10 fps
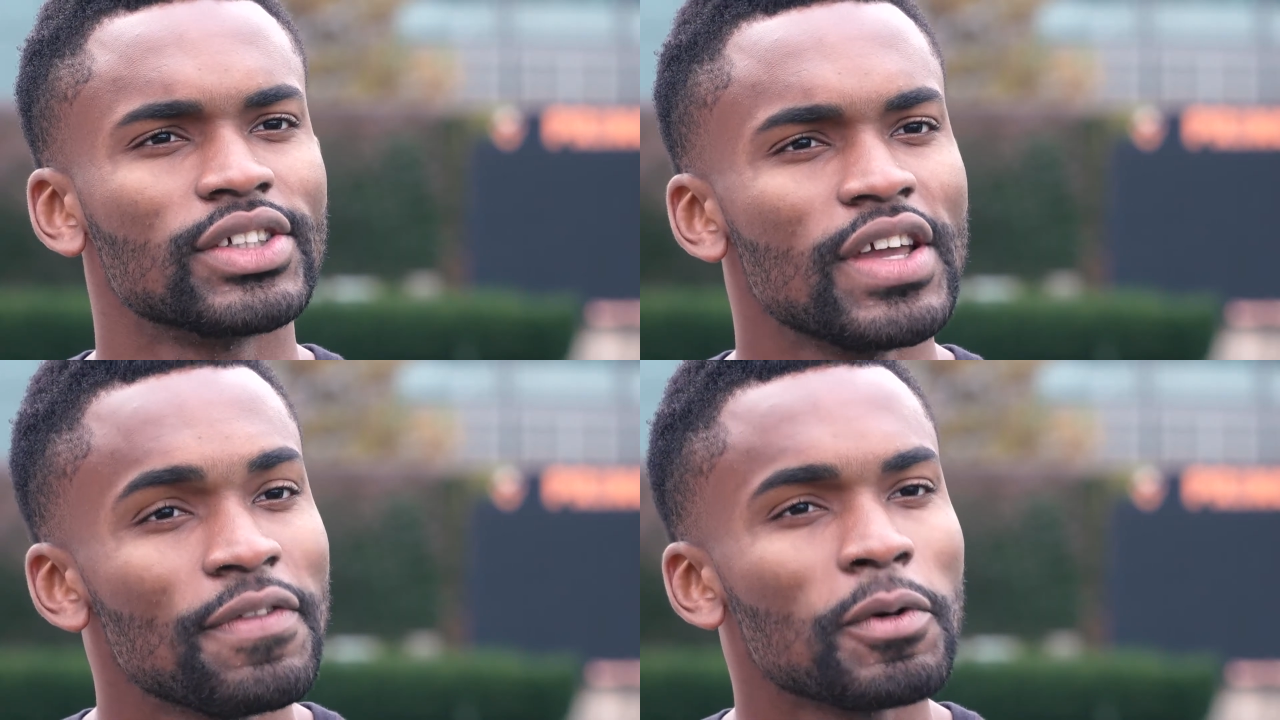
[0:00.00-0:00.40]

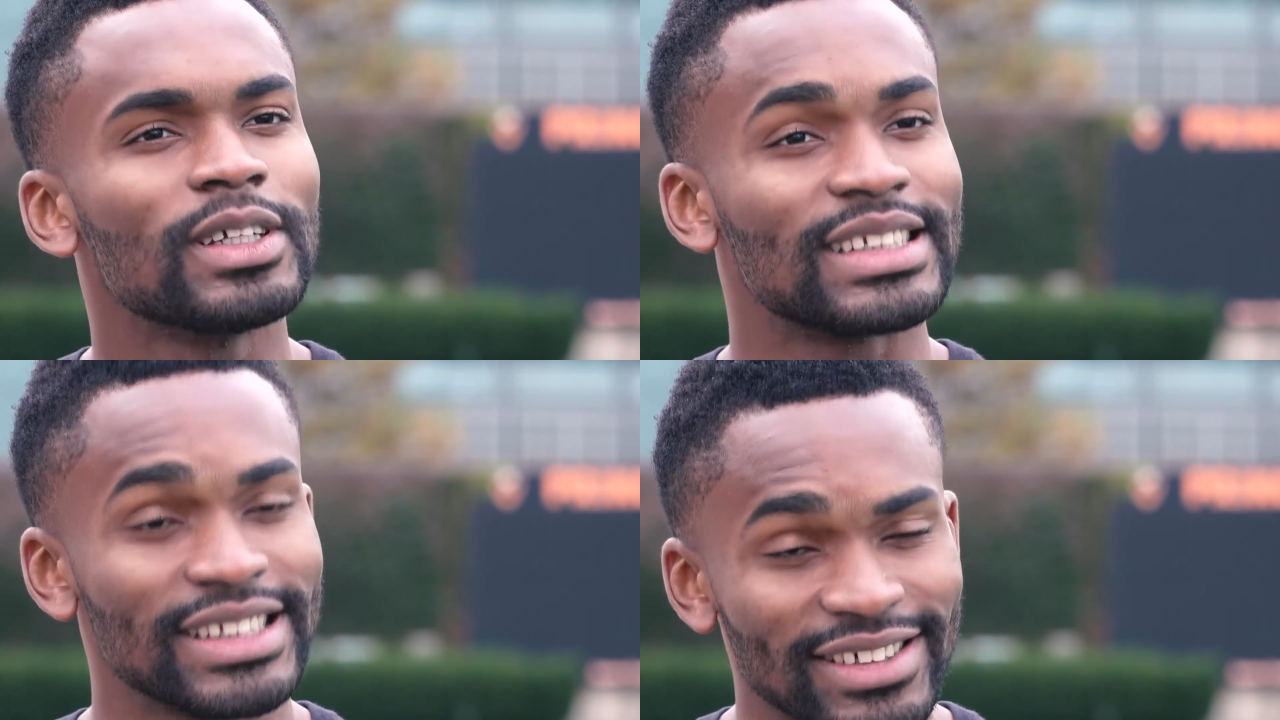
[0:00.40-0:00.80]
So if you want
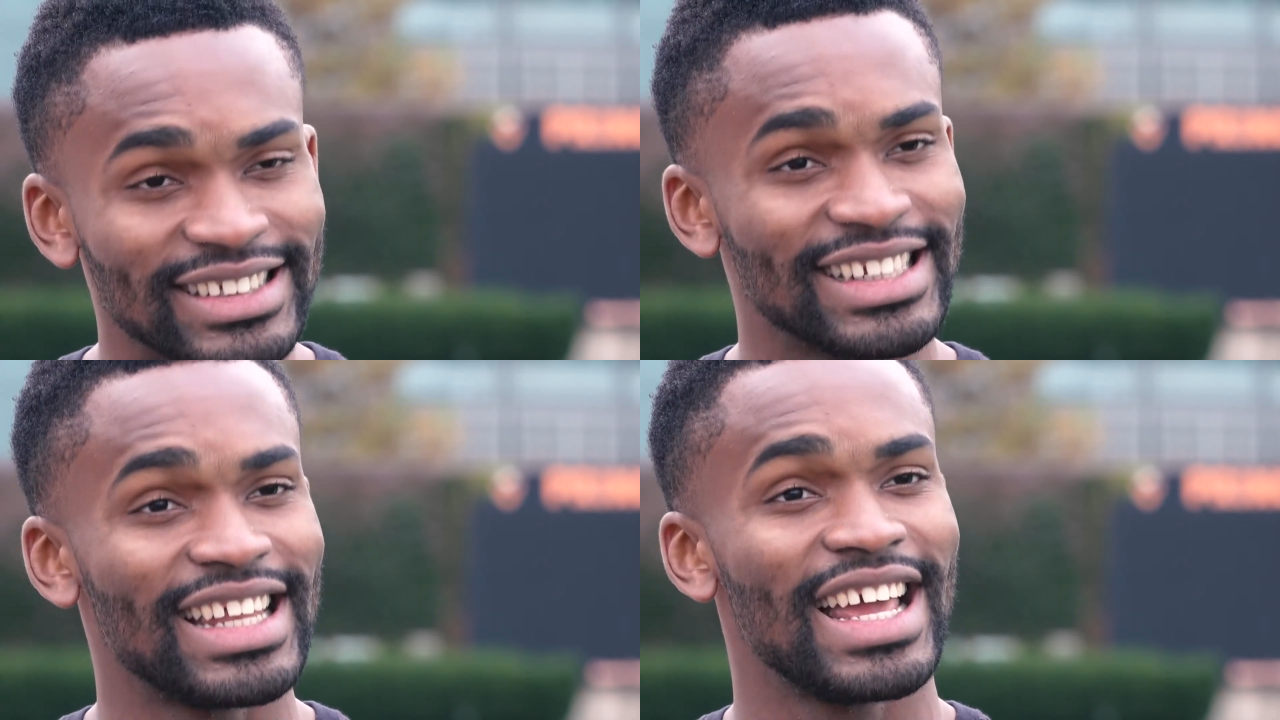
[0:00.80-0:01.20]
to see
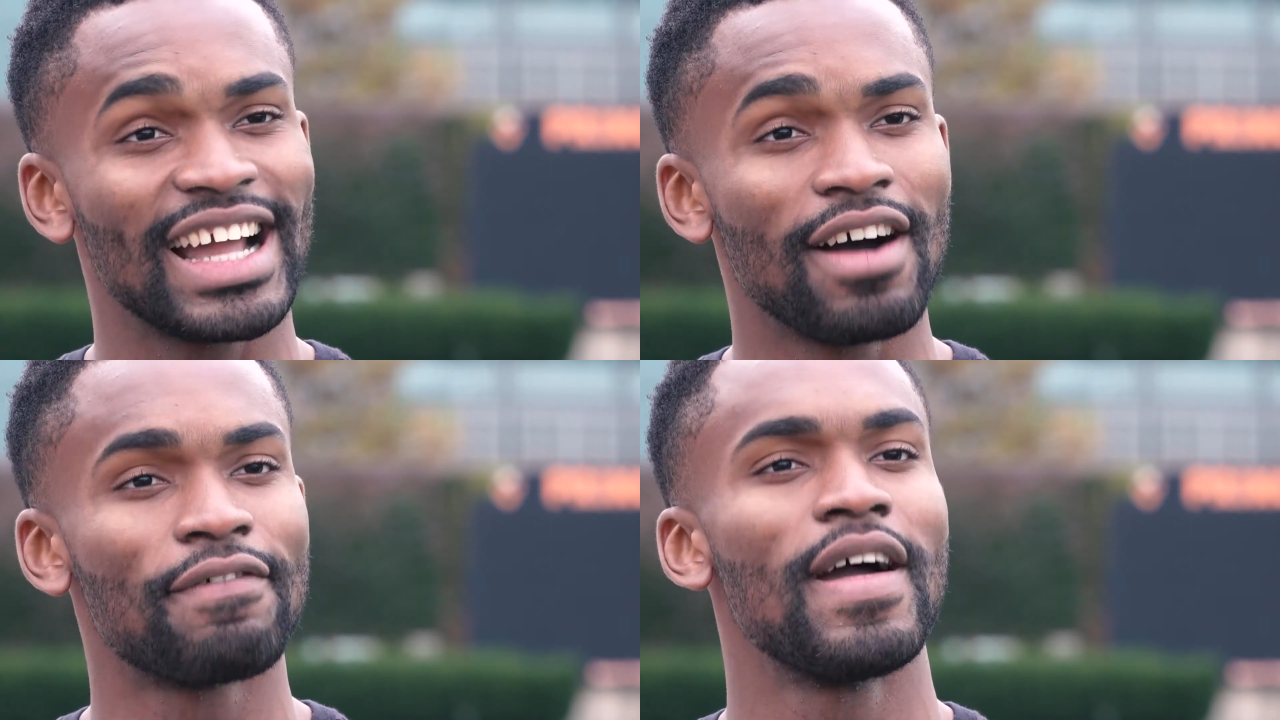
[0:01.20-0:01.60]
us in our
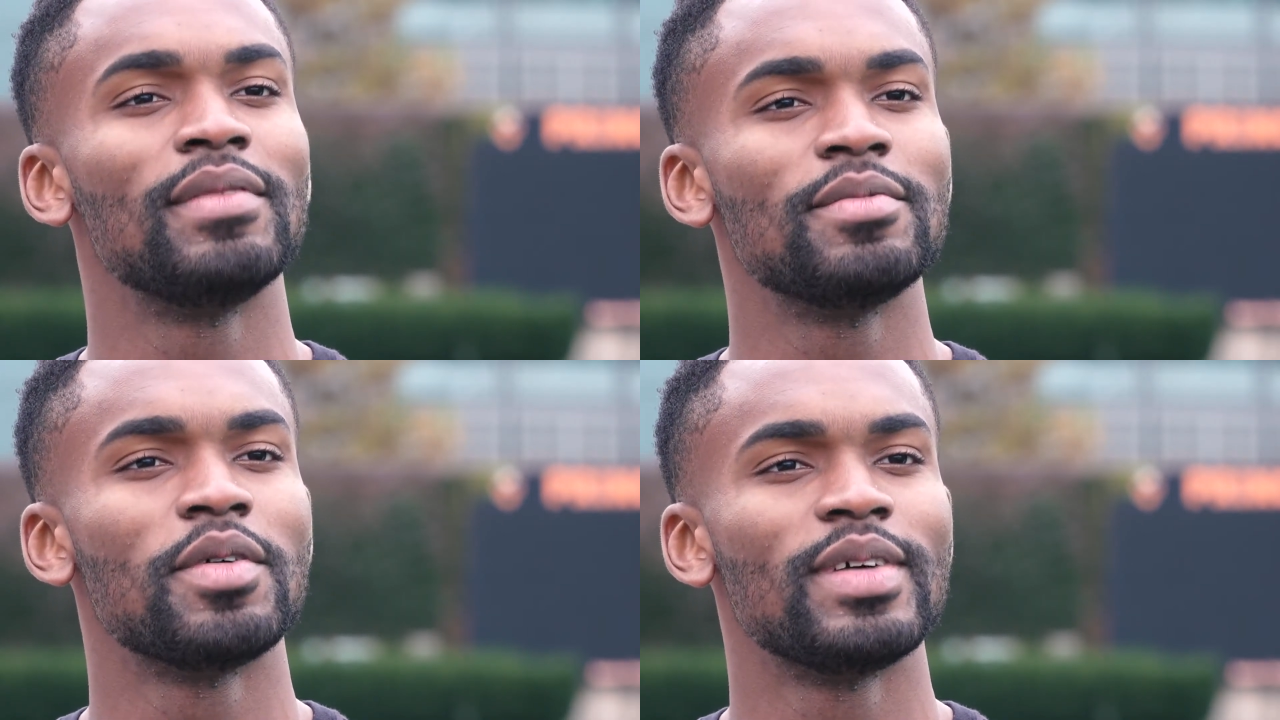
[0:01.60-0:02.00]
like our
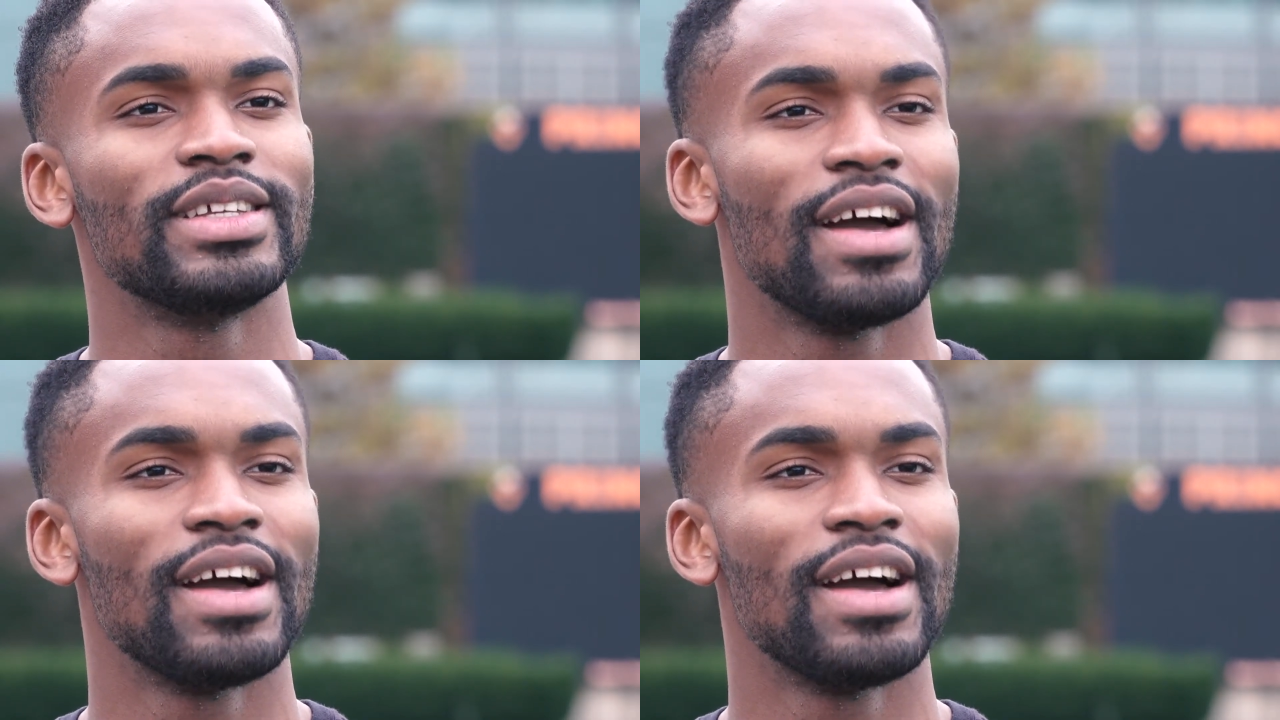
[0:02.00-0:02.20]
family moment,